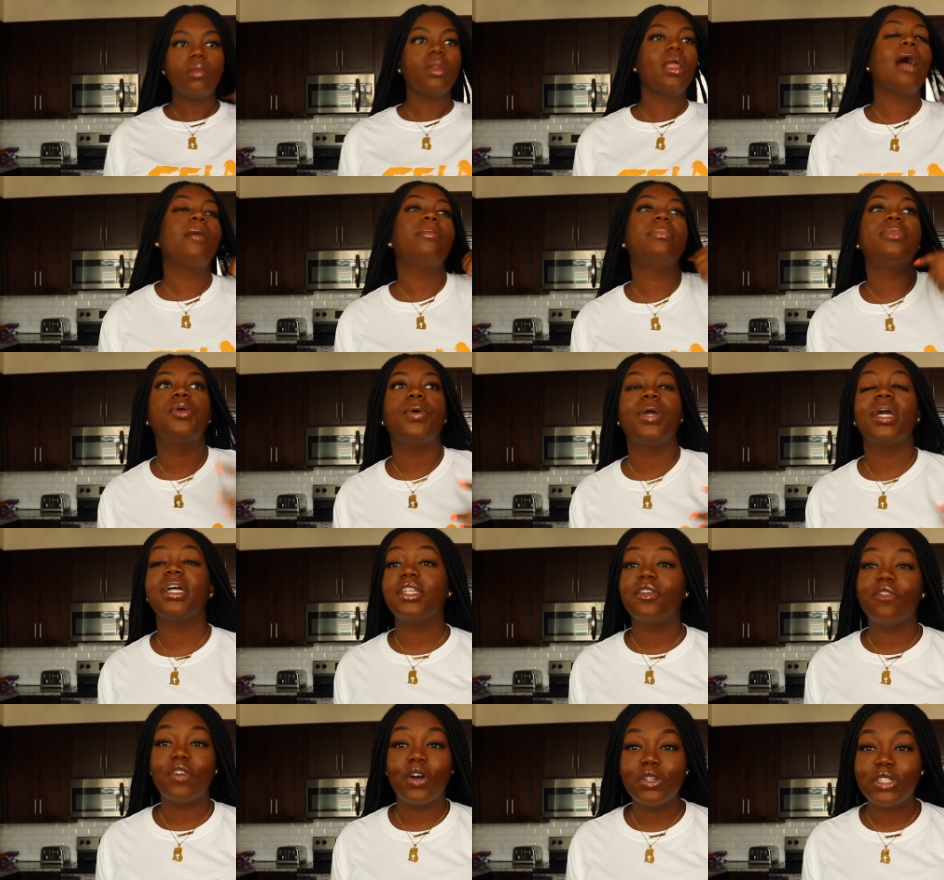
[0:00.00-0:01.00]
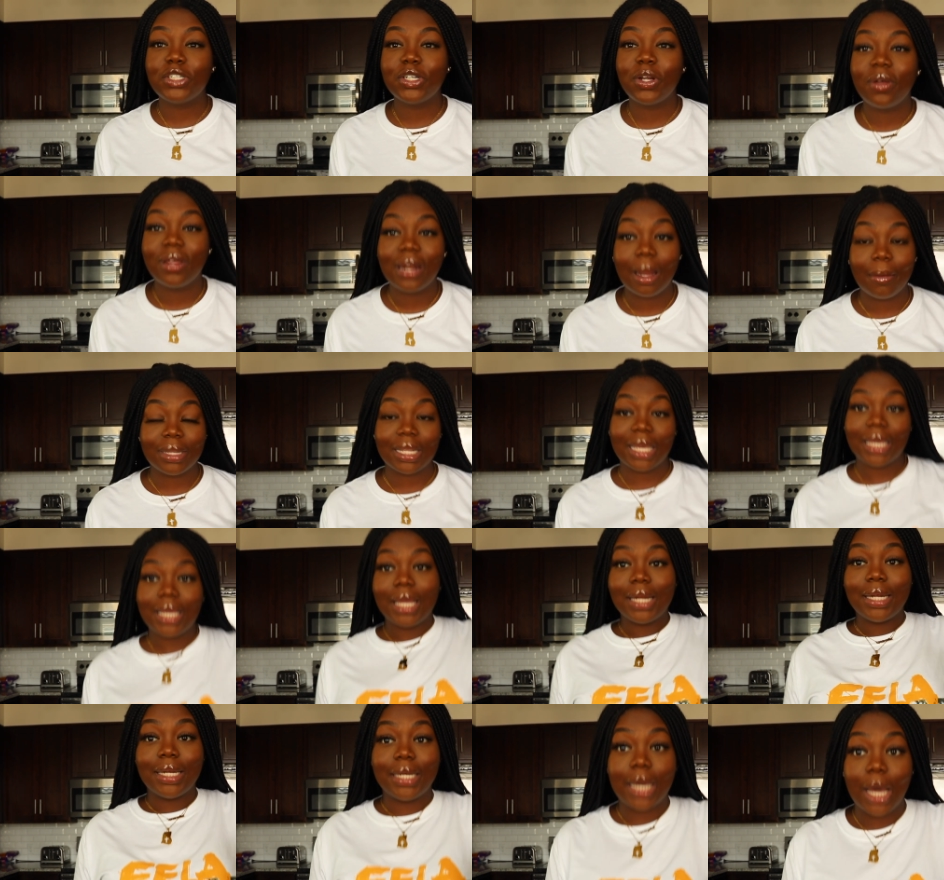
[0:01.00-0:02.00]
i'm doing a devotional and i will link
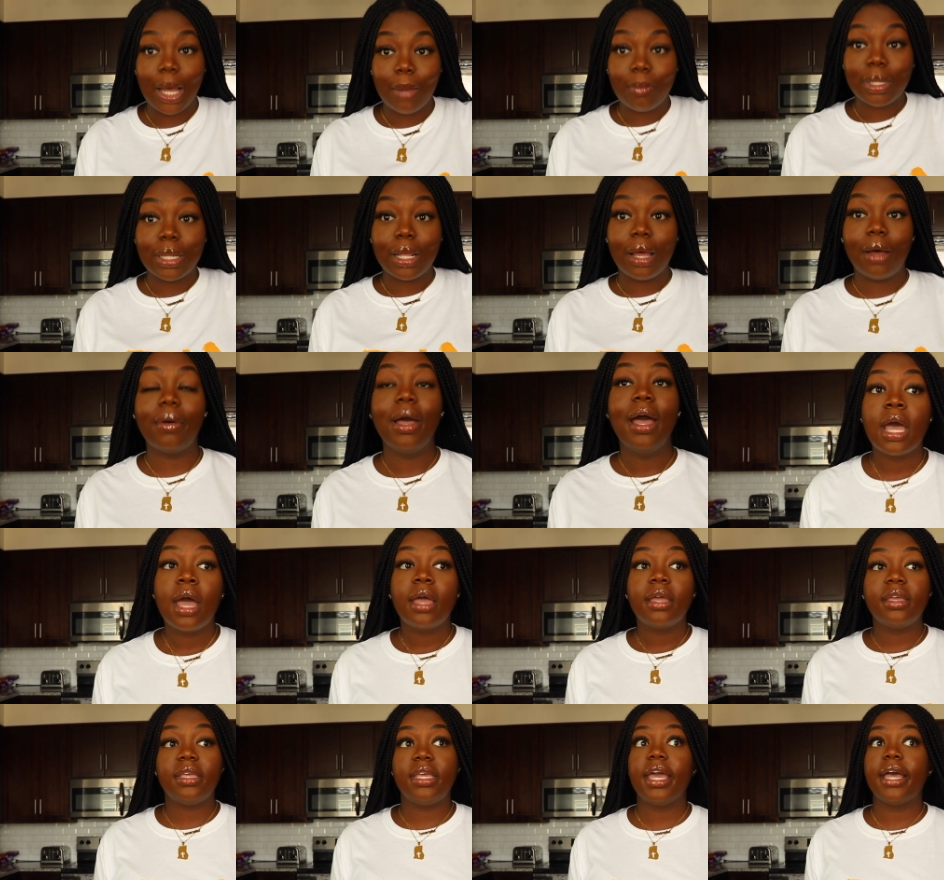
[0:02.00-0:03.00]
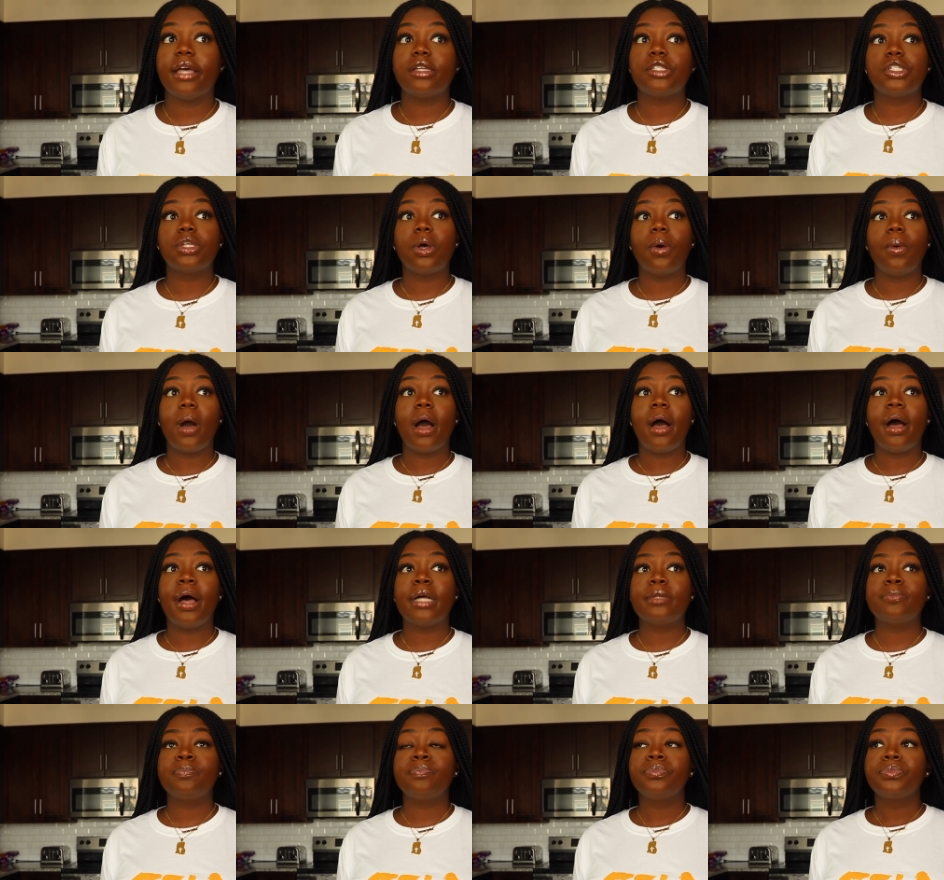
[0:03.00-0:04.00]
it down below yeah so
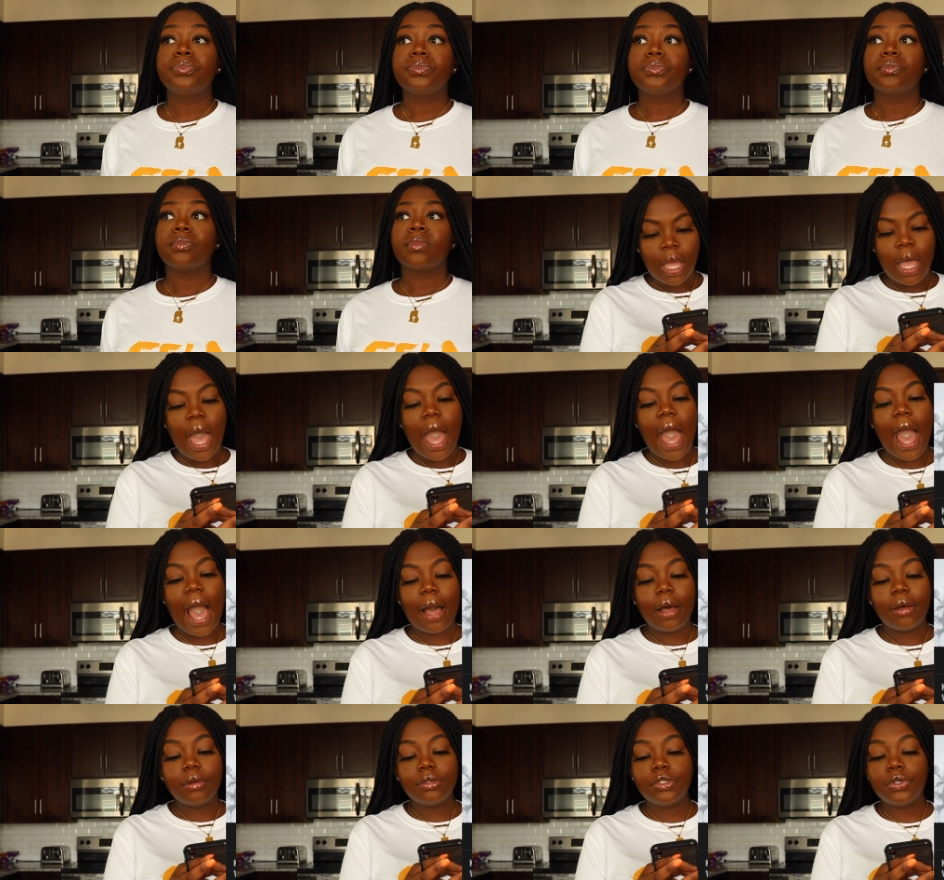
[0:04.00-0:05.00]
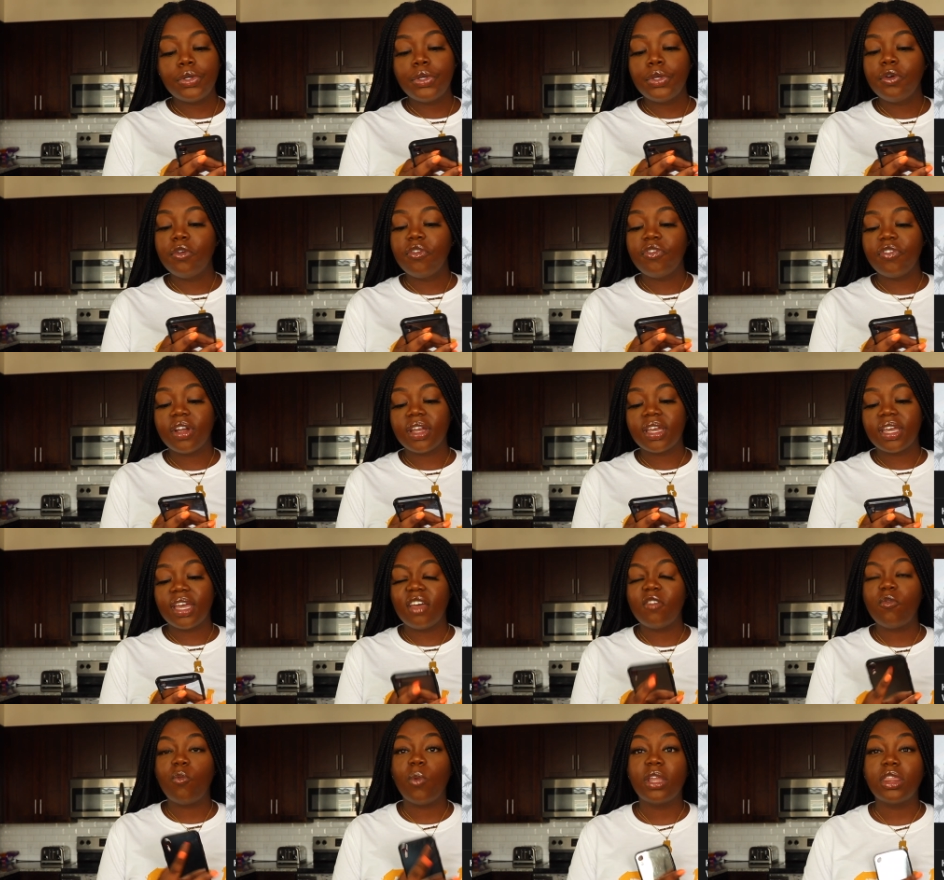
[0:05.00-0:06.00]
um how do you
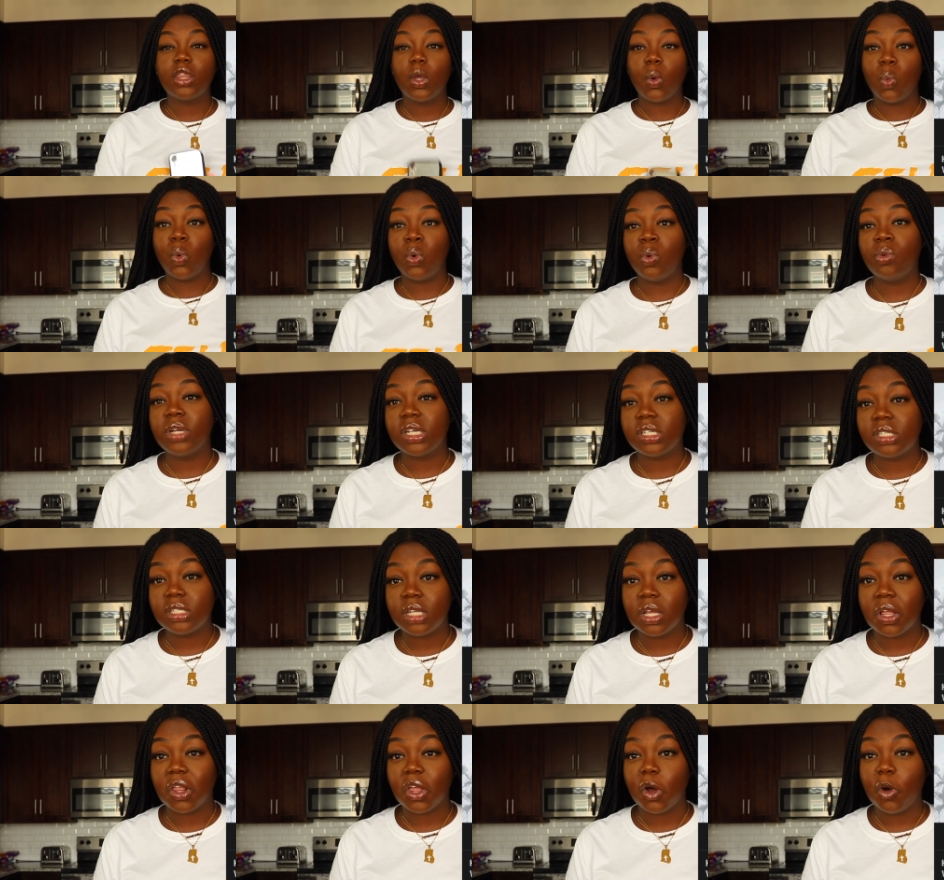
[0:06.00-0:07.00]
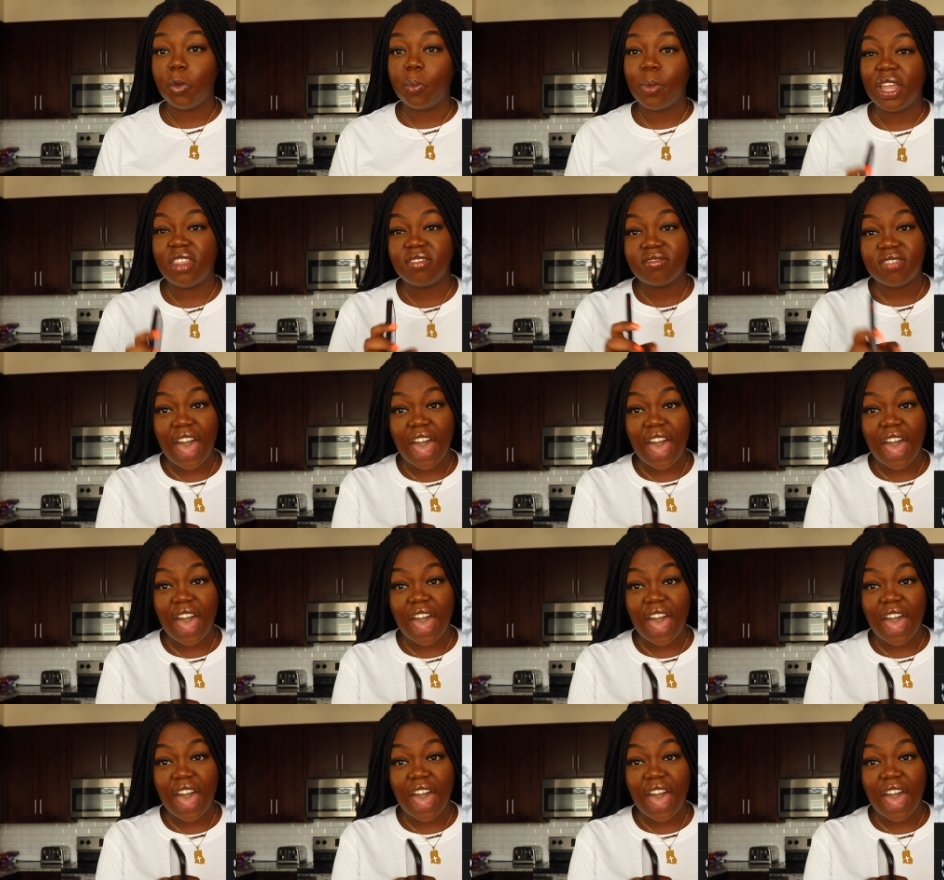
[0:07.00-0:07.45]
forgive when the wound is still open?